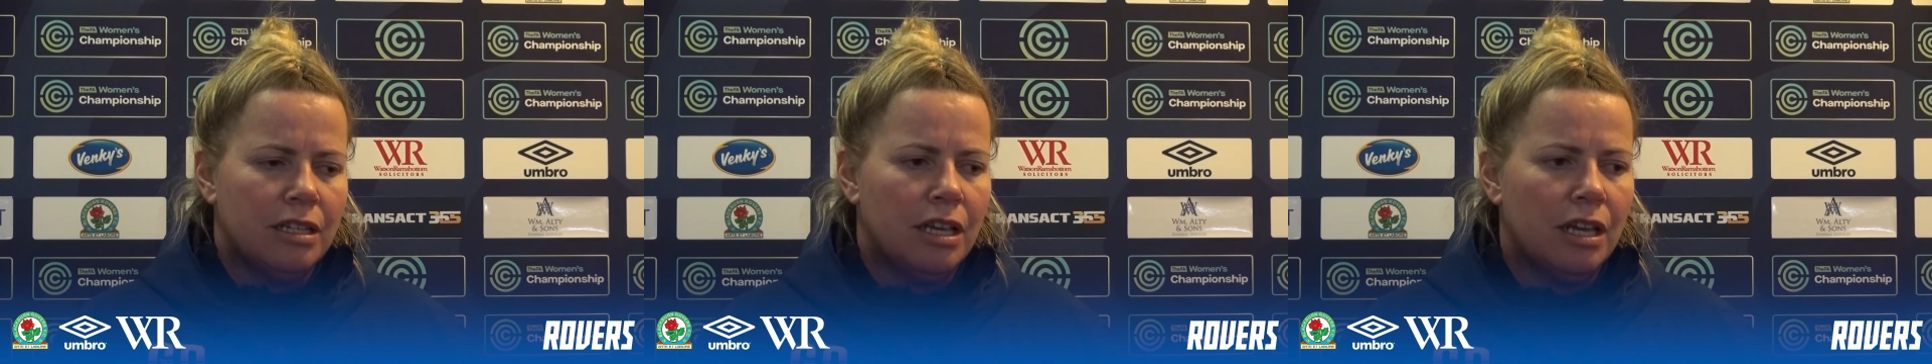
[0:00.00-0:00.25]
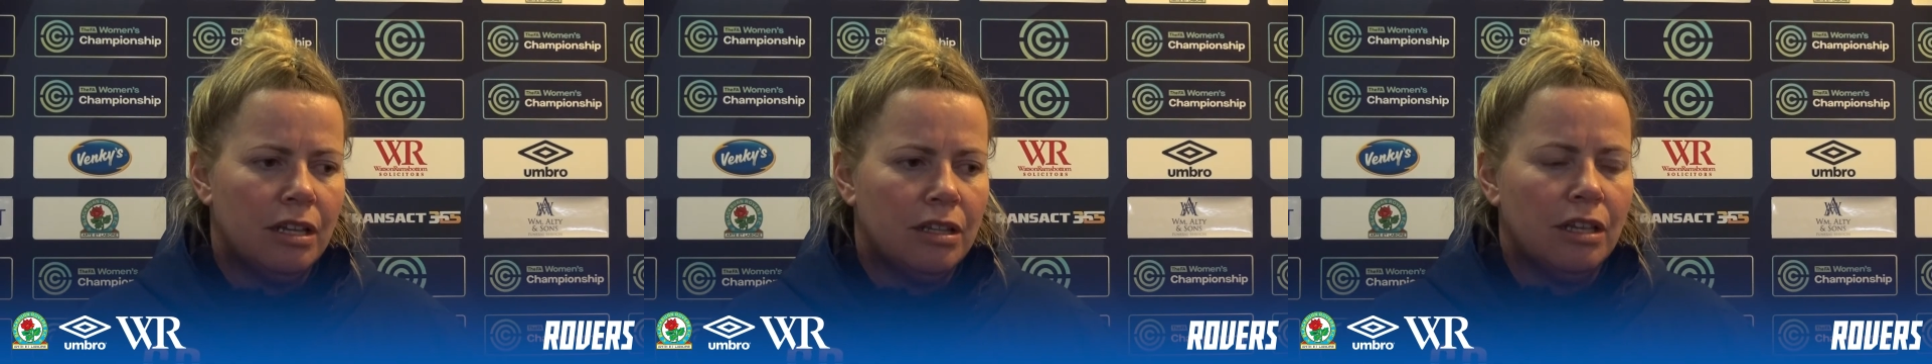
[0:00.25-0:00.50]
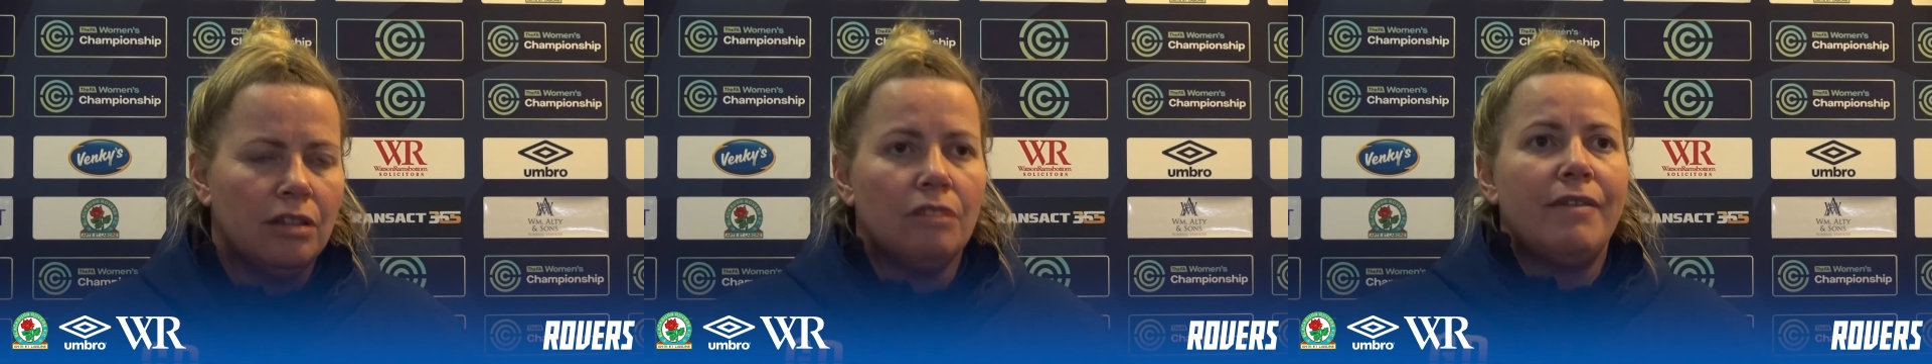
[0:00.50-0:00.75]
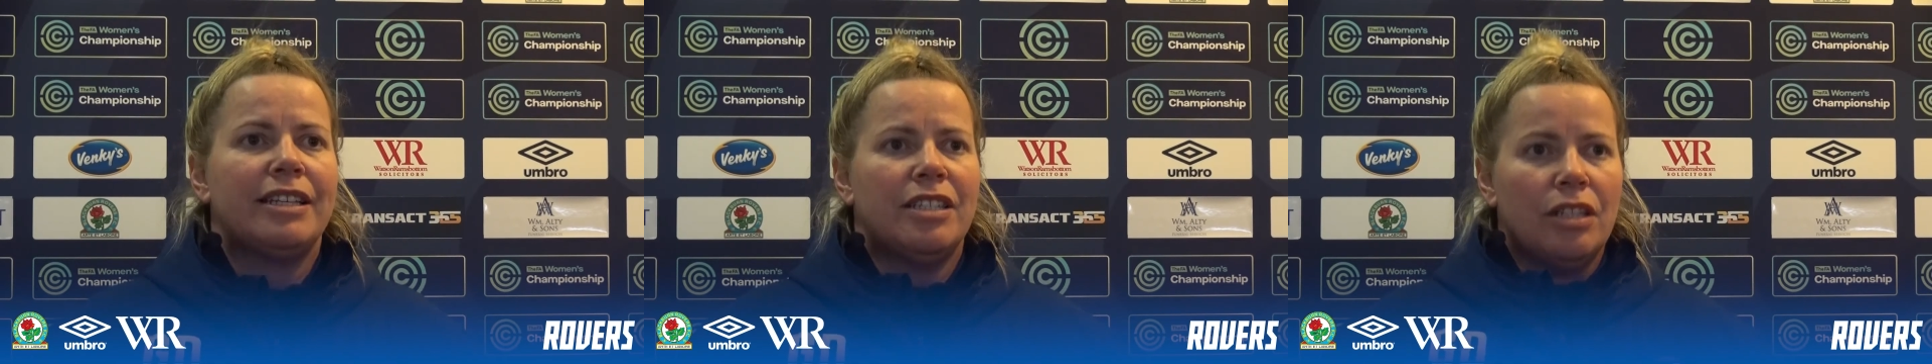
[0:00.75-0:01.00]
the
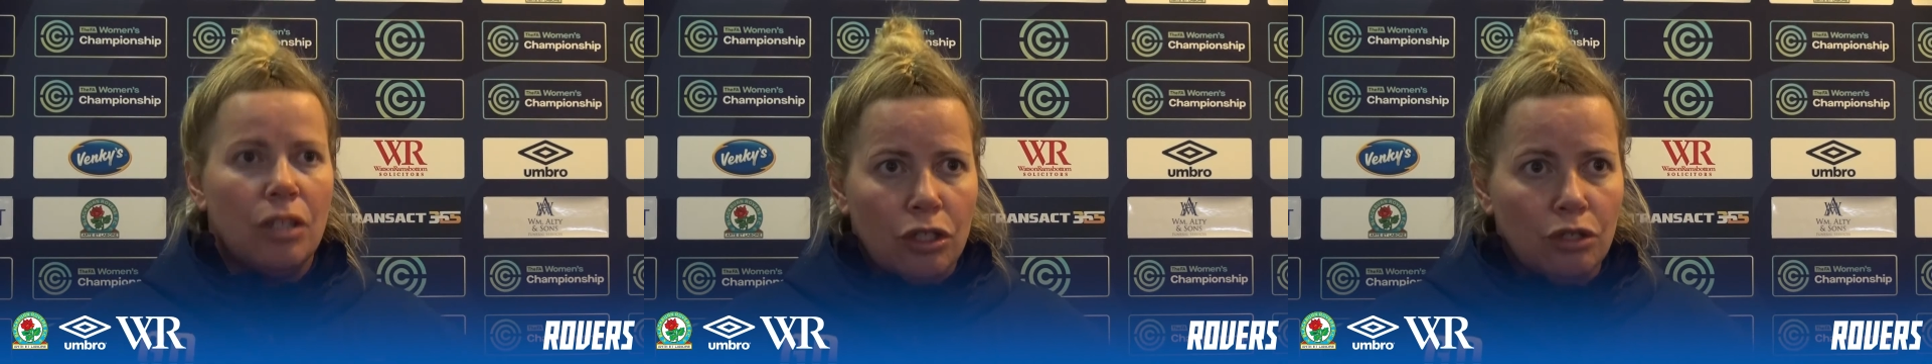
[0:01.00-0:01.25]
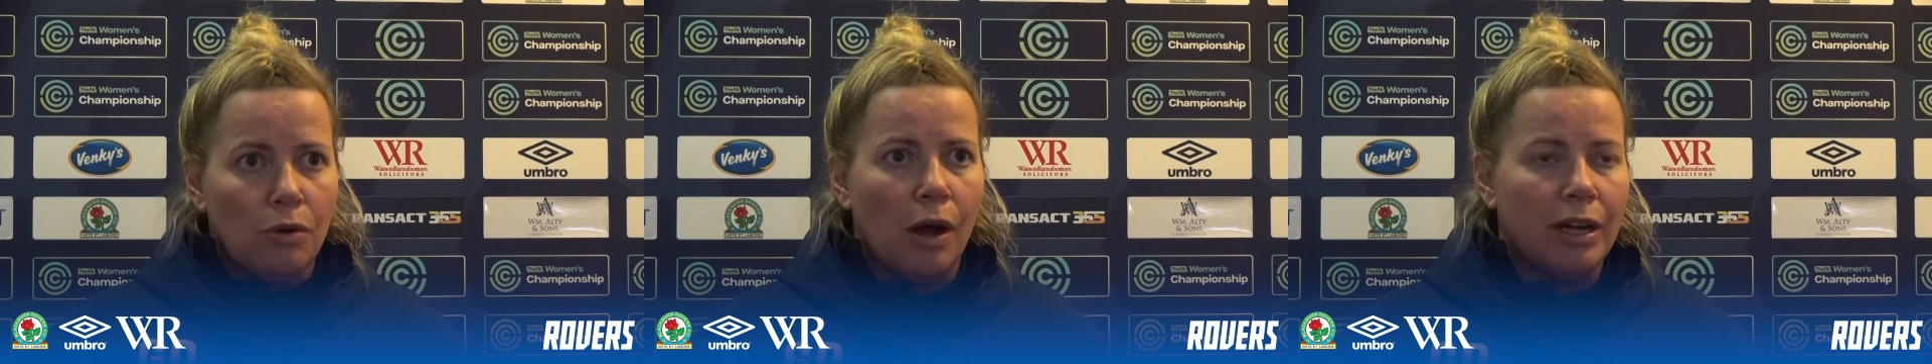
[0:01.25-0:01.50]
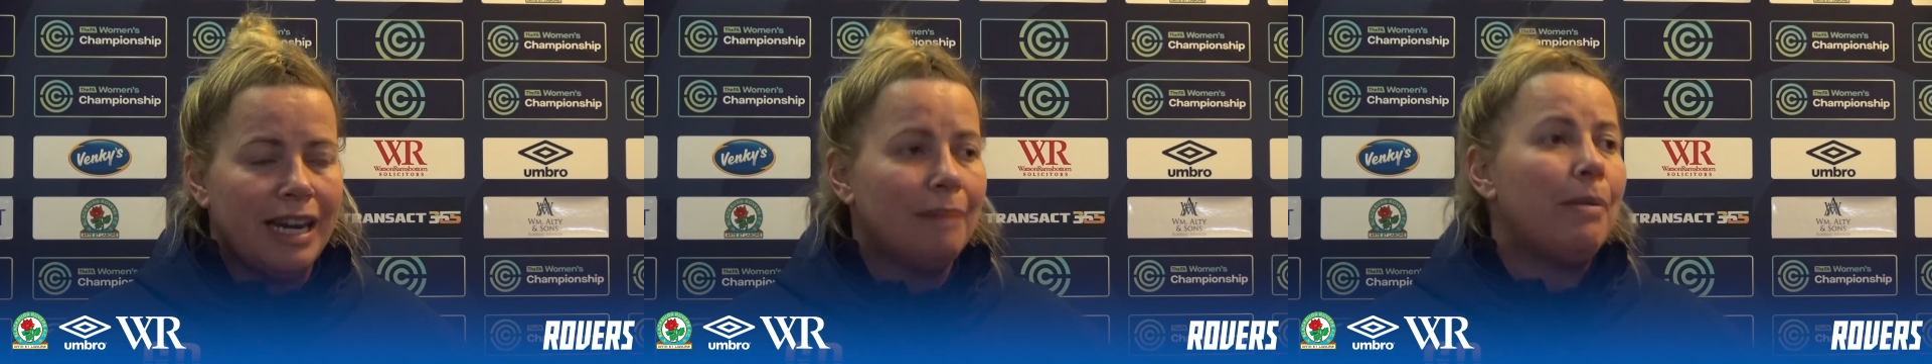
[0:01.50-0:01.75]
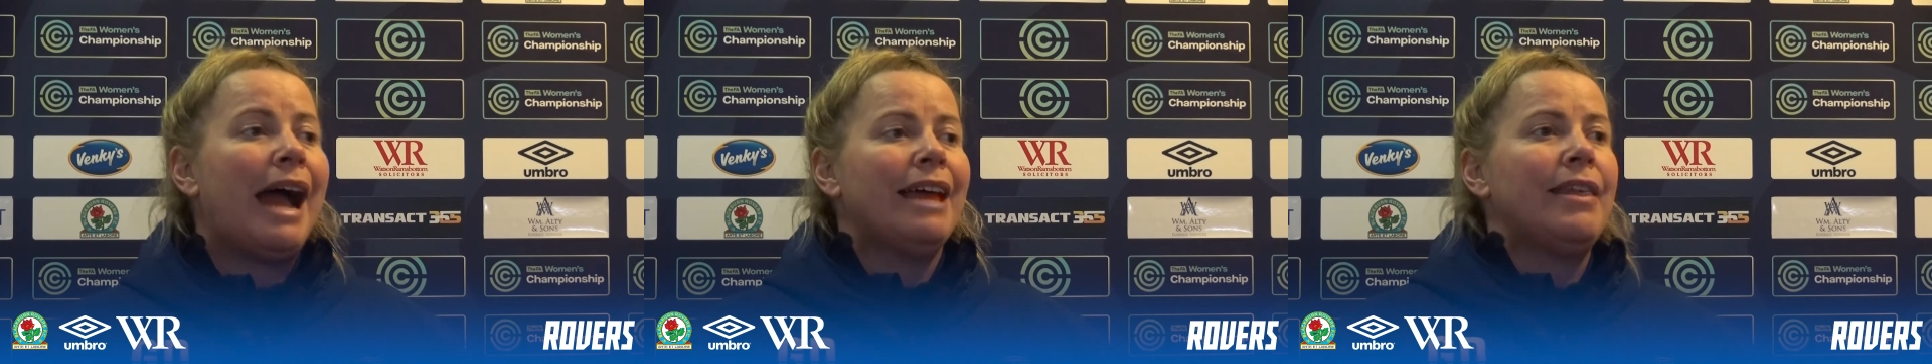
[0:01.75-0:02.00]
rest of the squad
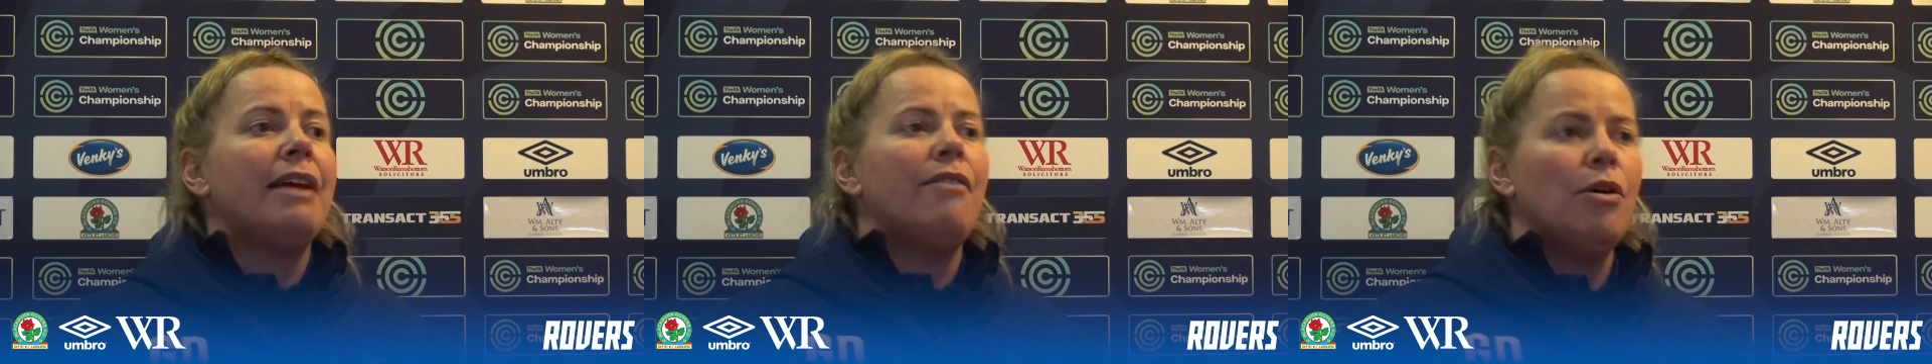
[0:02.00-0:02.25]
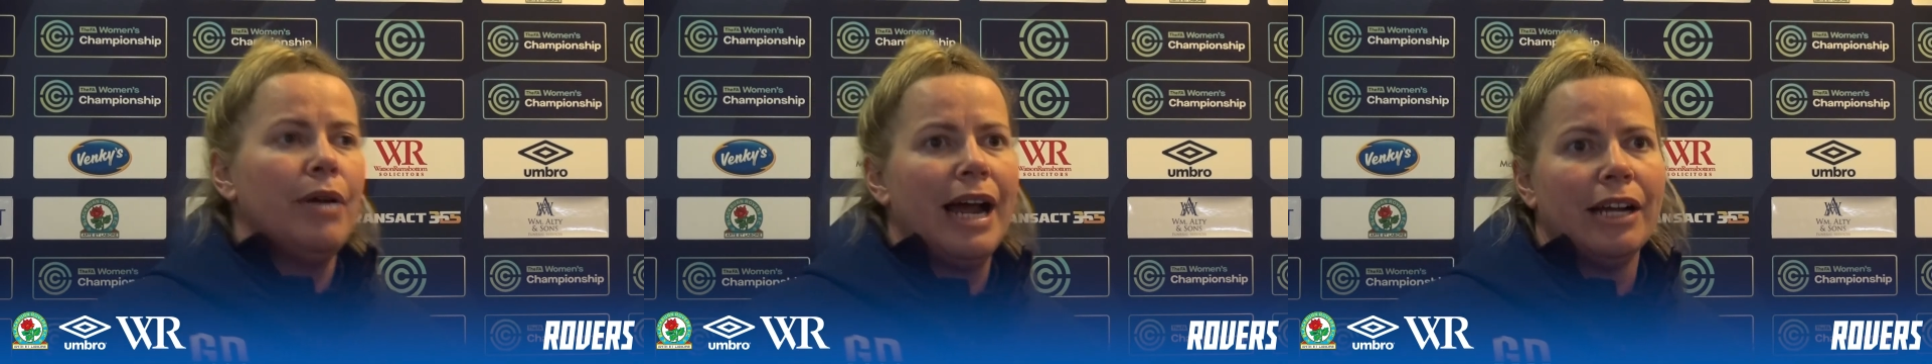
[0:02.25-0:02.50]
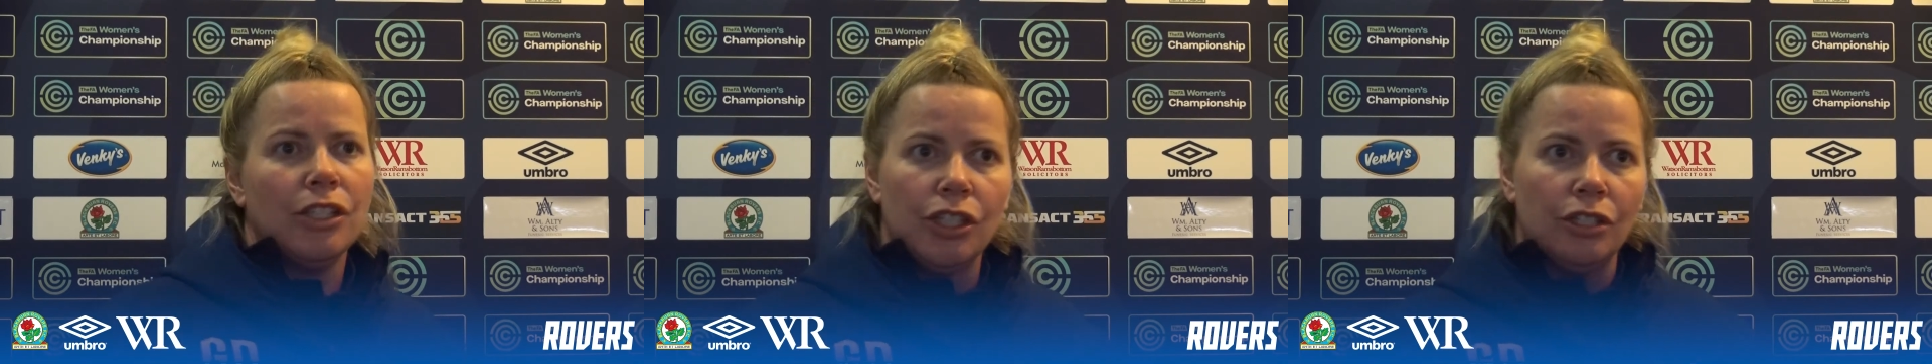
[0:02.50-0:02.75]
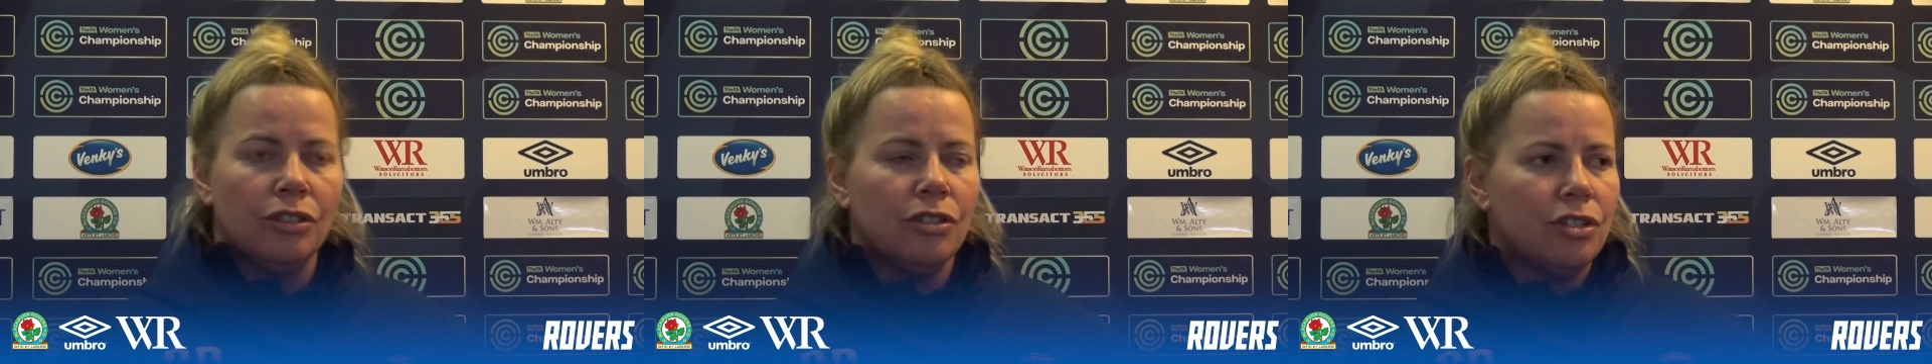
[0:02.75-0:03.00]
by their own
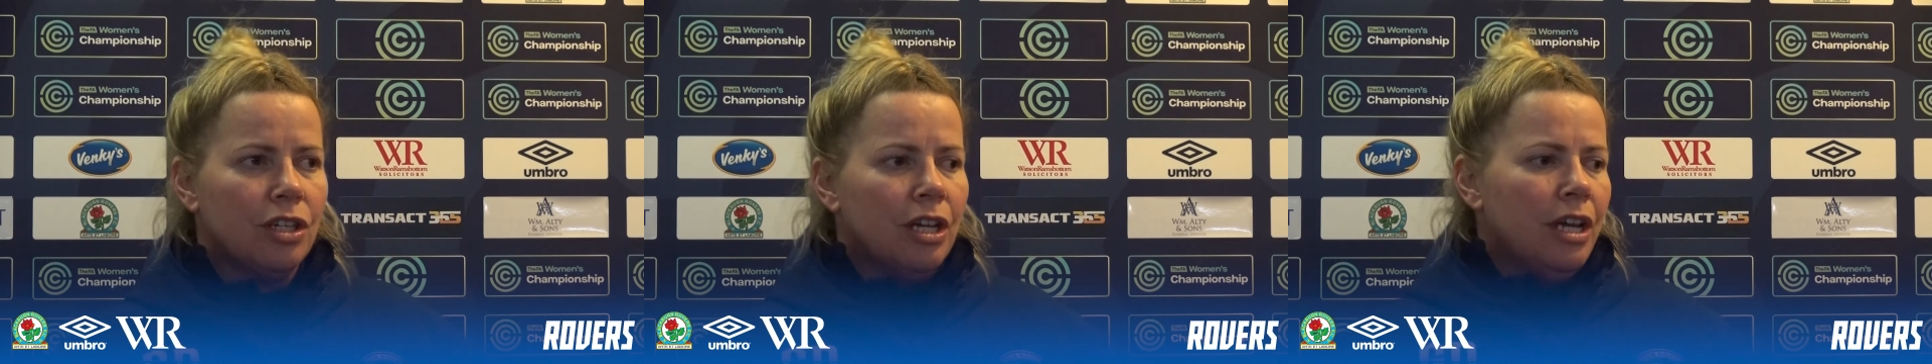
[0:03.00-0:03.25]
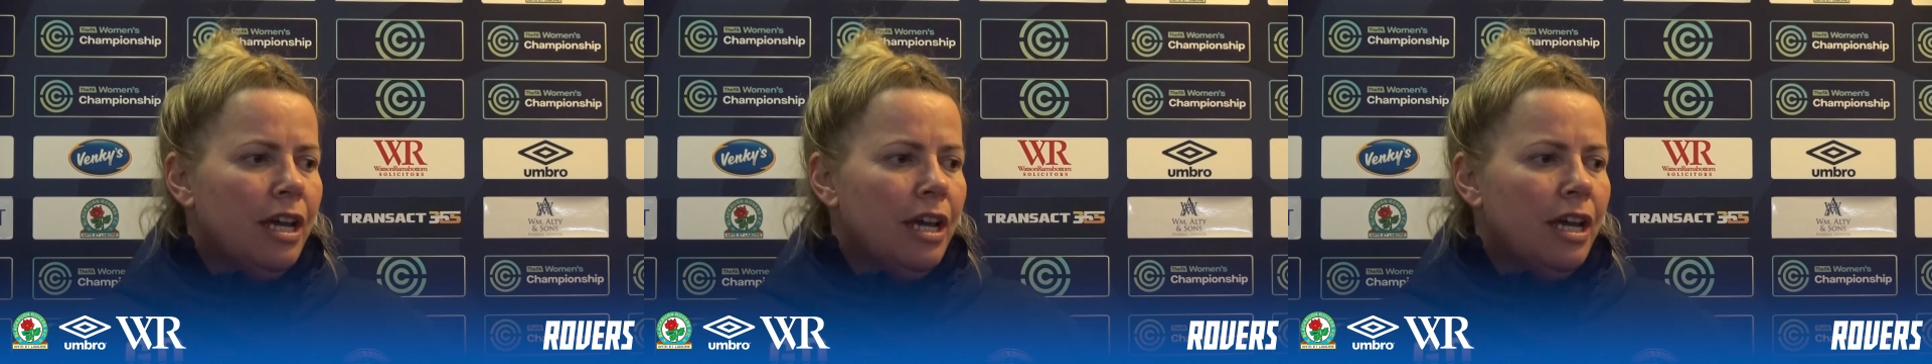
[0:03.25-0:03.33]
actions,